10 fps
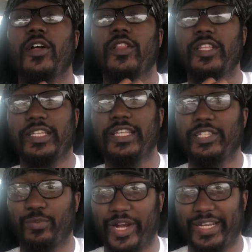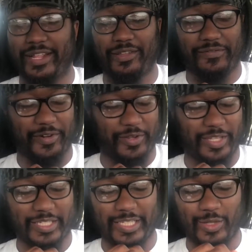let's get into the breakdown a little further.
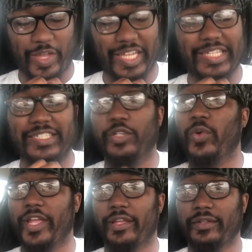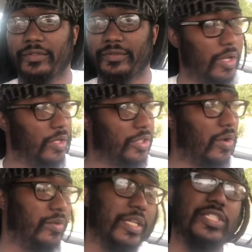Let's go ahead and get this underway.
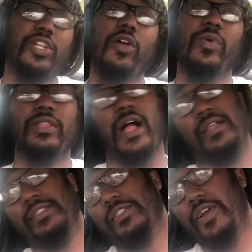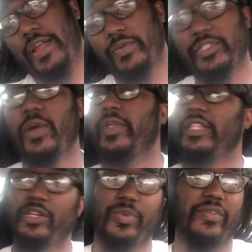So let's start with Laxus, all right? We'll start with a
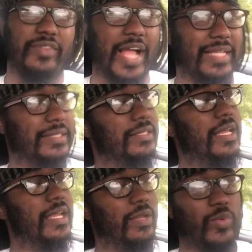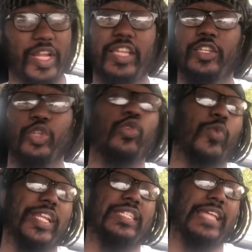little bit of Laxus and what he can do and
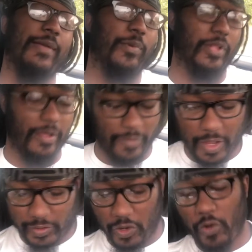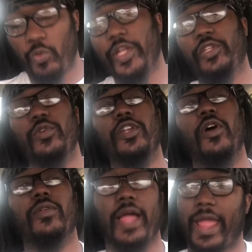what he's capable of. So we do
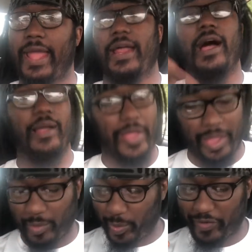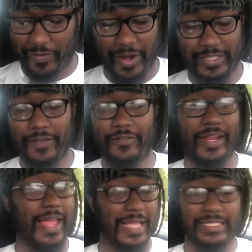know, like, and I am a big Fairy Tail fan.
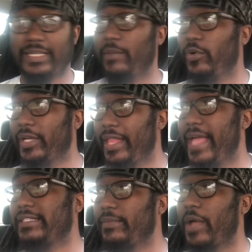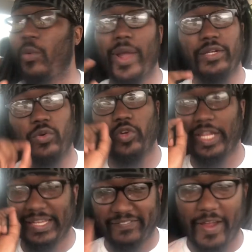Actually, I'm I'm waiting on the
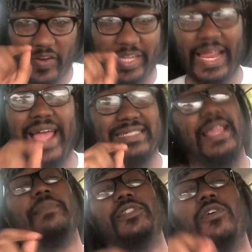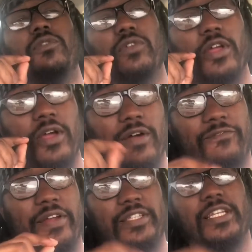very last episode of
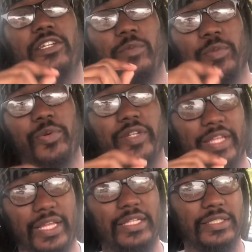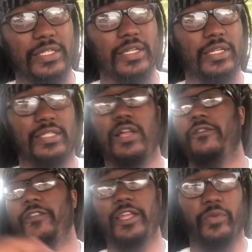Fairy Tail to be put in English because I don't
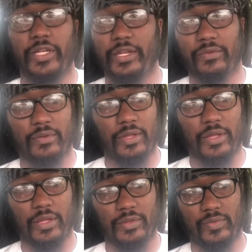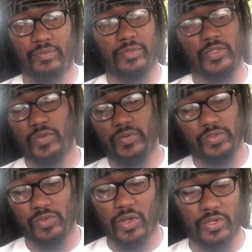feel like reading it. This one, it was
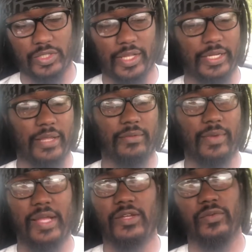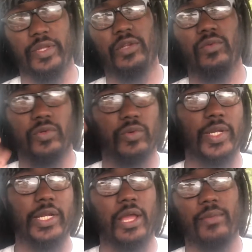too long and shit like that. Well, I could read it in one
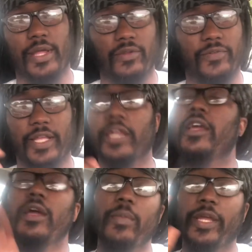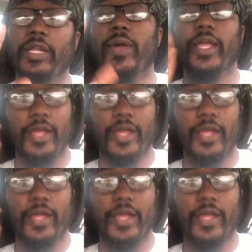right now, but I don't feel like it. But anyway,